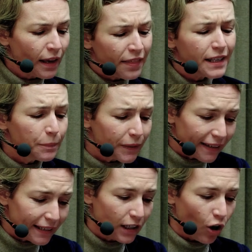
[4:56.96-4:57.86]
this, but
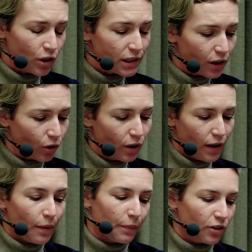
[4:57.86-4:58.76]
then he also,
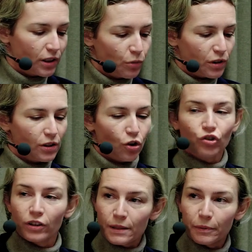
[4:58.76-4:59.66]
because he was a
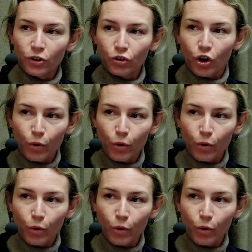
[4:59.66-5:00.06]
socialist but not a